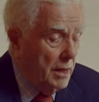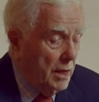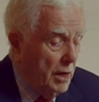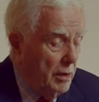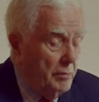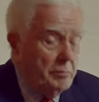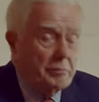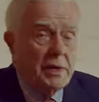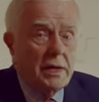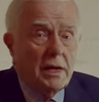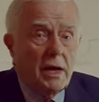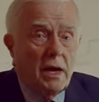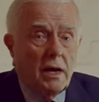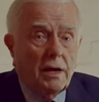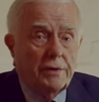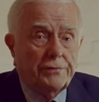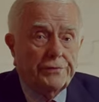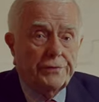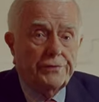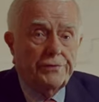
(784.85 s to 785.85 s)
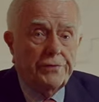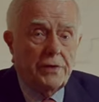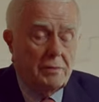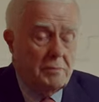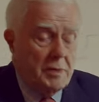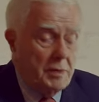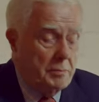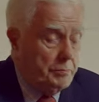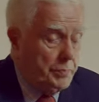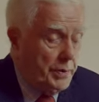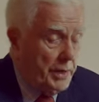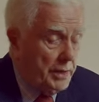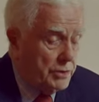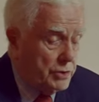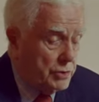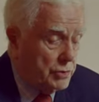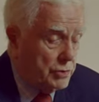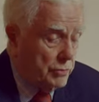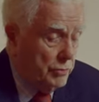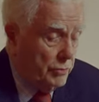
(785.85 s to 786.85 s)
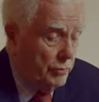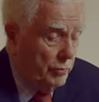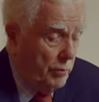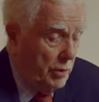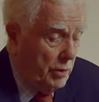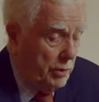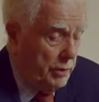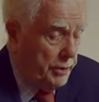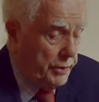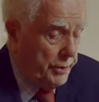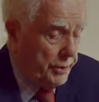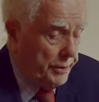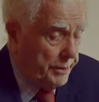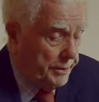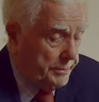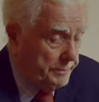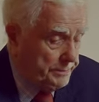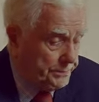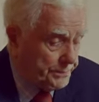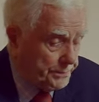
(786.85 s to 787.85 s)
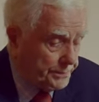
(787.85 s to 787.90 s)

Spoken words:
on behalf of him in pastoral work.